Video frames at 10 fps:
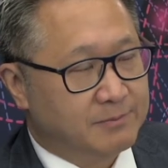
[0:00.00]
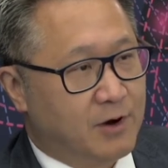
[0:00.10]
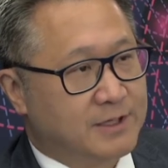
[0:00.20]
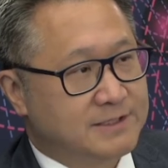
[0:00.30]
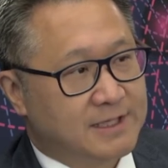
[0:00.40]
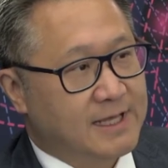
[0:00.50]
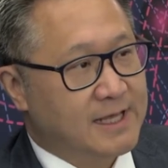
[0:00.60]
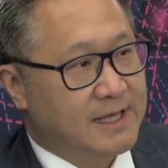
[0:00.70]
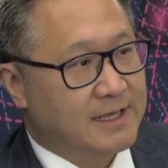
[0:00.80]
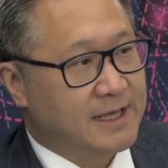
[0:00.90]
parts of the
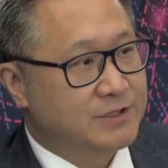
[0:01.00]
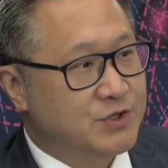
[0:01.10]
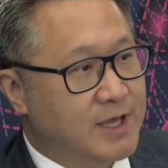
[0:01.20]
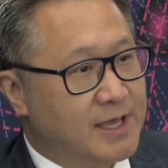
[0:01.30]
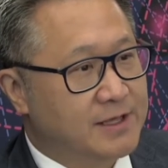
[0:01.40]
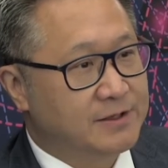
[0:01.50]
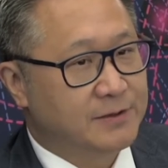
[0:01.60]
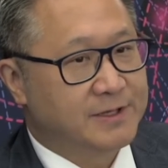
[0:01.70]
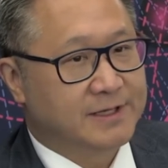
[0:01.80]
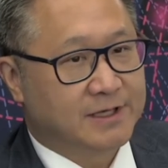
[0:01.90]
AGA,
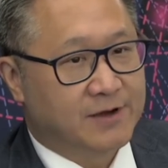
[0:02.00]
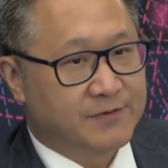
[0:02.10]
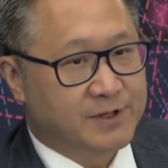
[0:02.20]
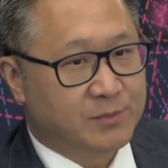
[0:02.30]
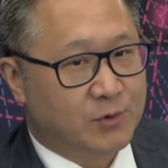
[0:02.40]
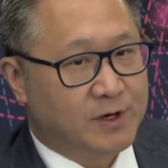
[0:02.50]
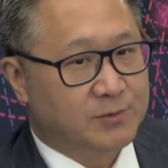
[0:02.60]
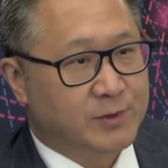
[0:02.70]
including the governing board.